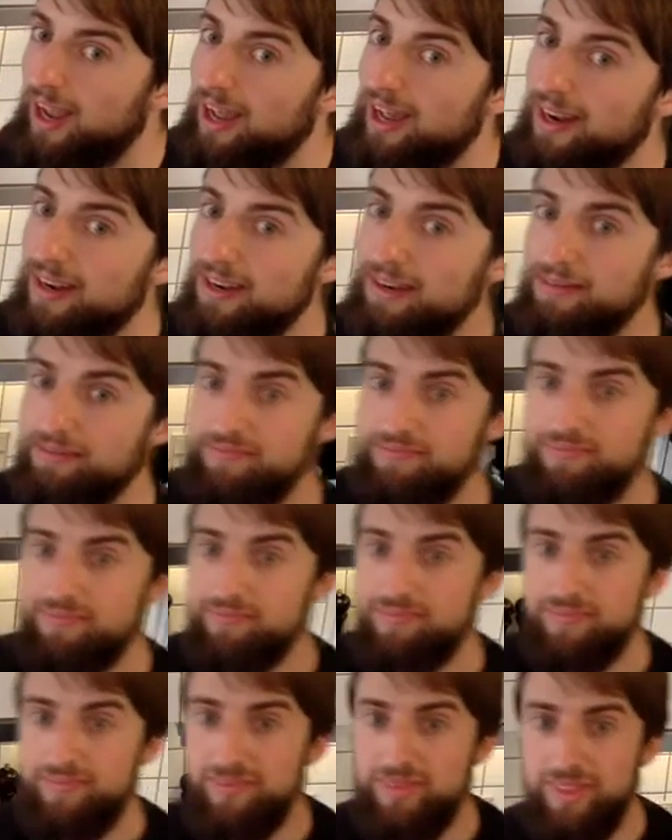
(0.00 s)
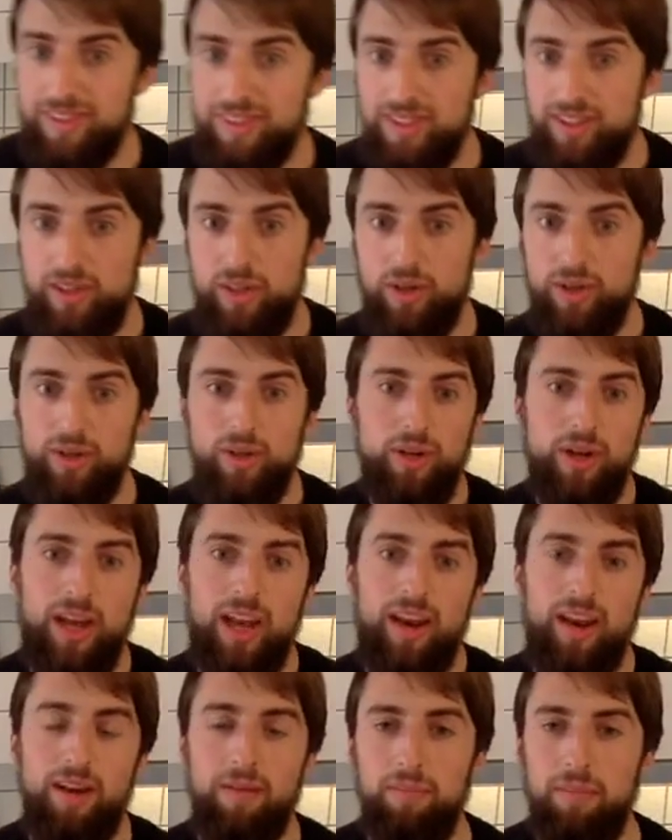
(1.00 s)
and you you
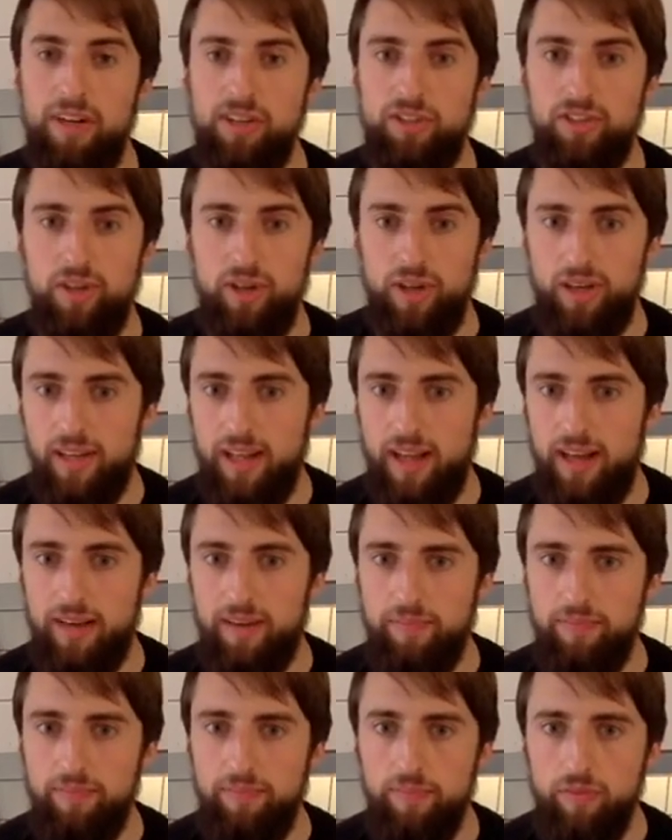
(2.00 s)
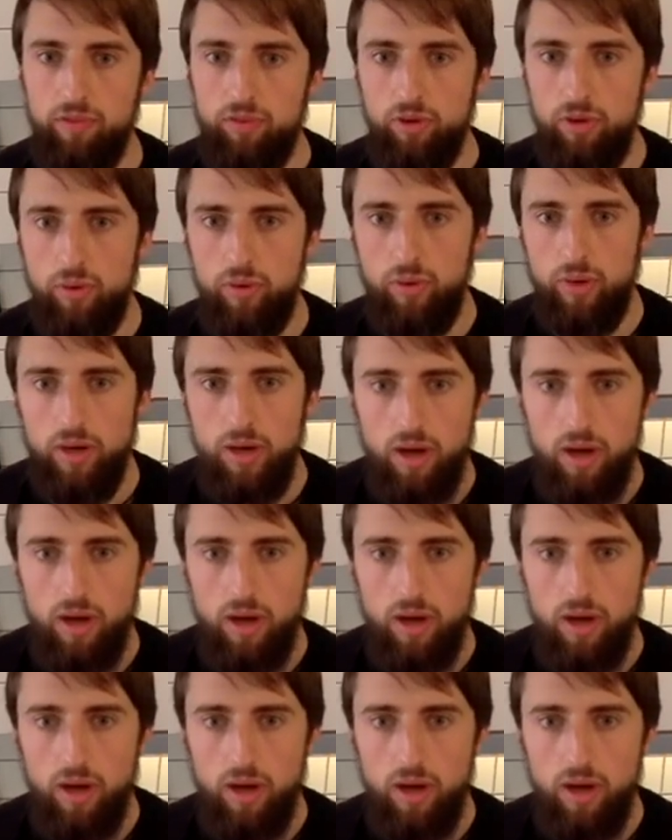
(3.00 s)
cannot measuring that. So